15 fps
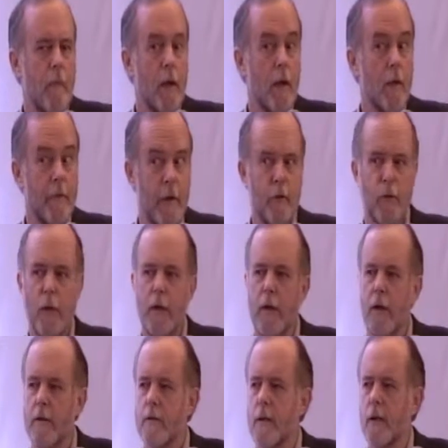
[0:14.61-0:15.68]
I've had a really
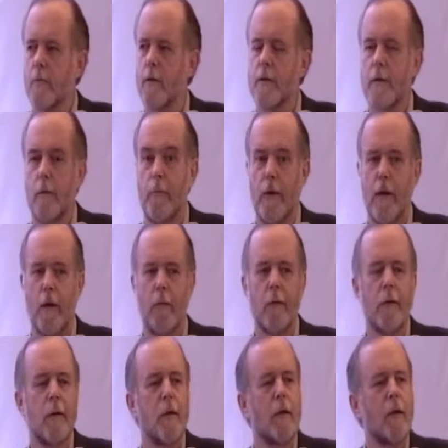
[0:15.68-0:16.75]
nice time in Sao Paulo.
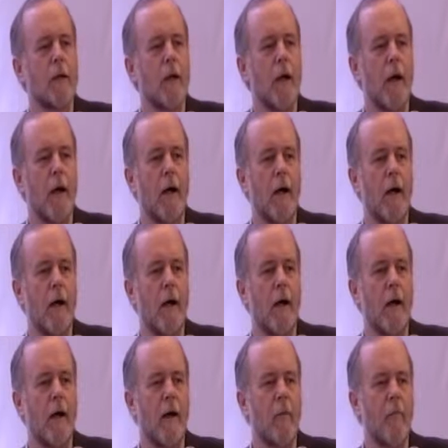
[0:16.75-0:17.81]

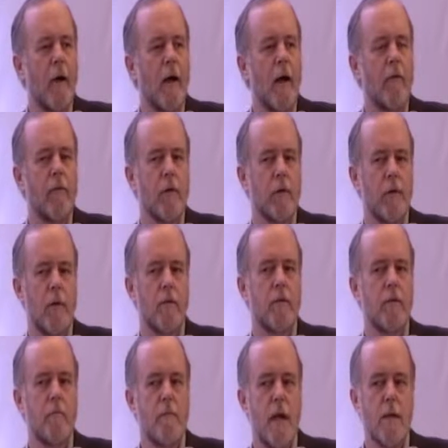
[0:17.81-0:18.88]
Um, I've learned a
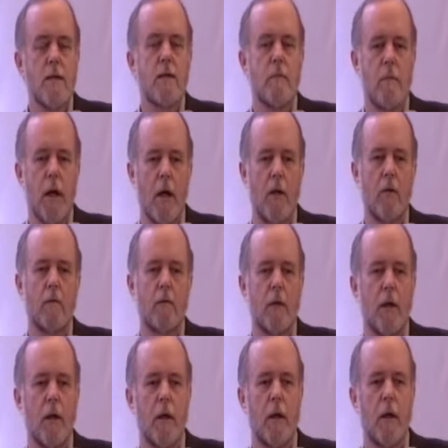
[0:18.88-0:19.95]
tremendous amount
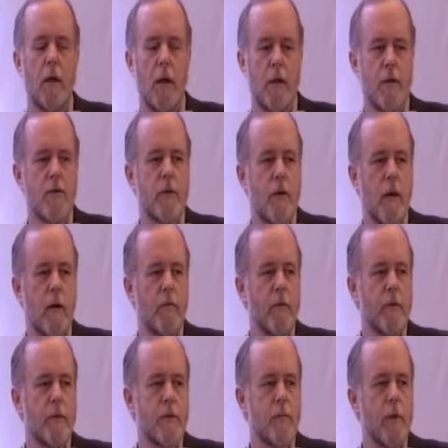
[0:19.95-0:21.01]
uh, at this
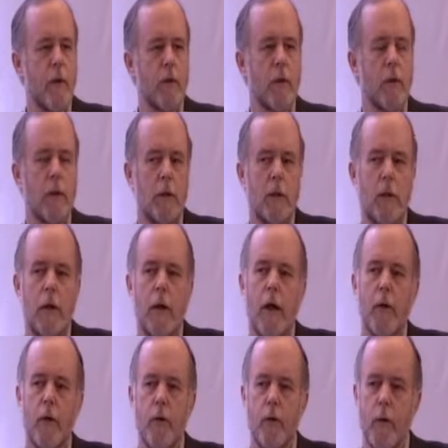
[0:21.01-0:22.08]
conference about how
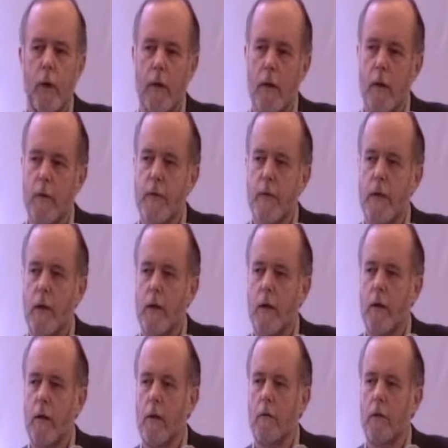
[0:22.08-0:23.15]
you're doing things
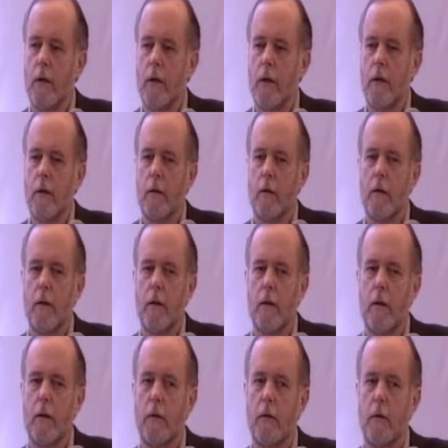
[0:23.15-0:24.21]
in, in,
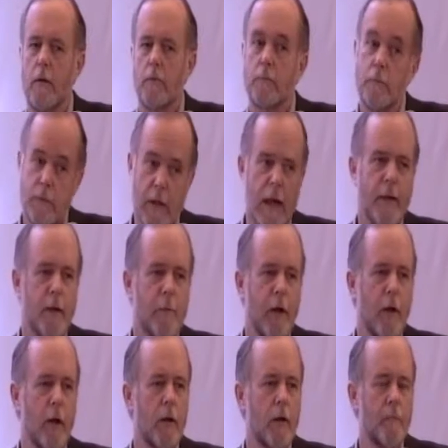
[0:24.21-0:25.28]
uh, in Latin
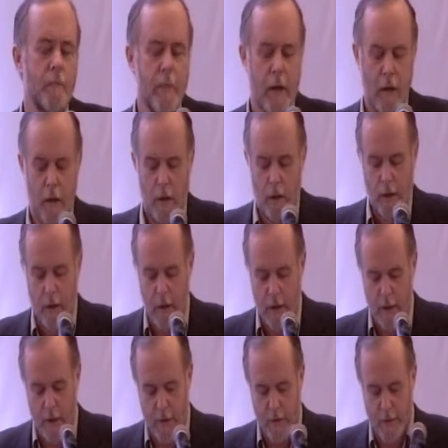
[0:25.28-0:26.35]
America.
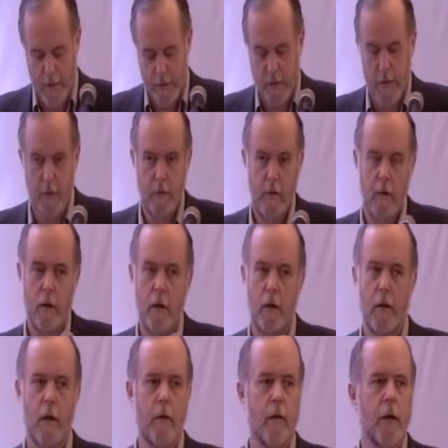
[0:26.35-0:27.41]
And uh, a
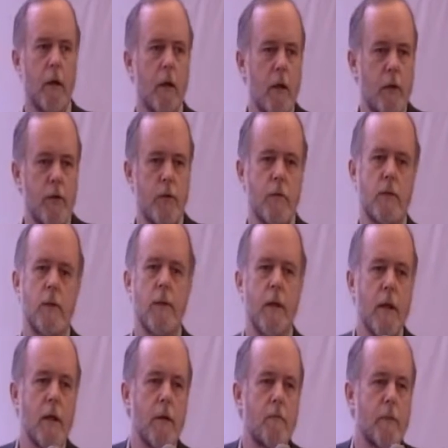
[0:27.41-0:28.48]
lot of the issues and
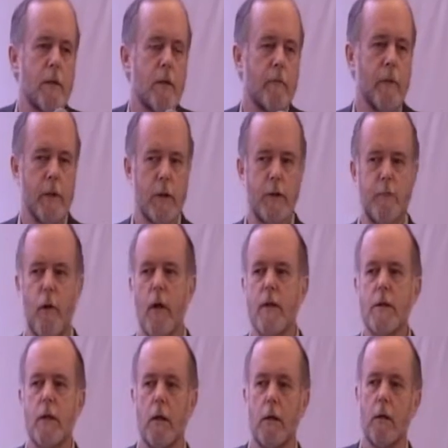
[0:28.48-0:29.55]
themes that have been
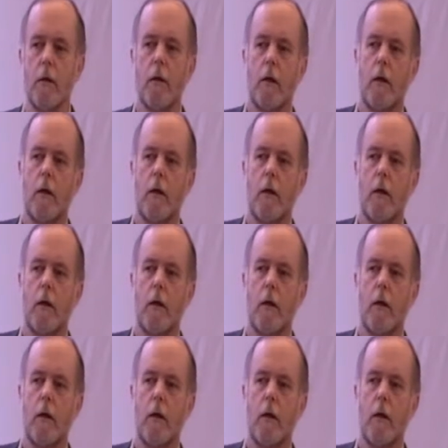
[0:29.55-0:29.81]
expressed here